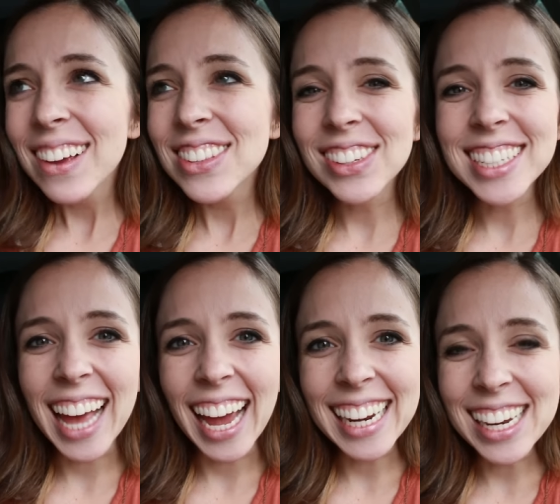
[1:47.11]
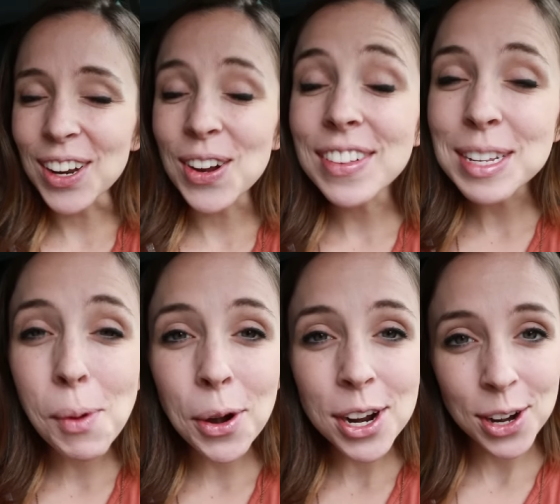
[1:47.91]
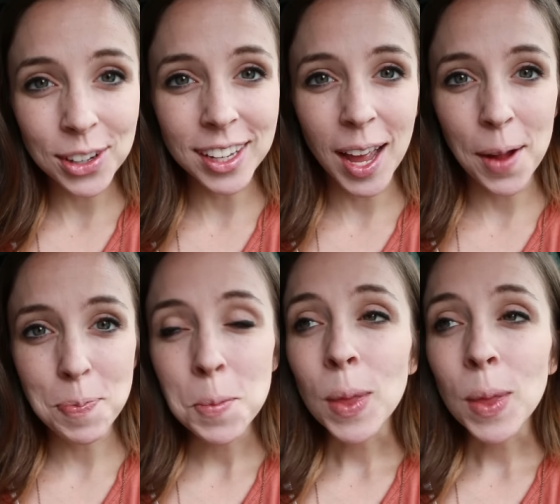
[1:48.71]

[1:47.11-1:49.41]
I'm so excited. Don't know if it's a boy or a girl yet.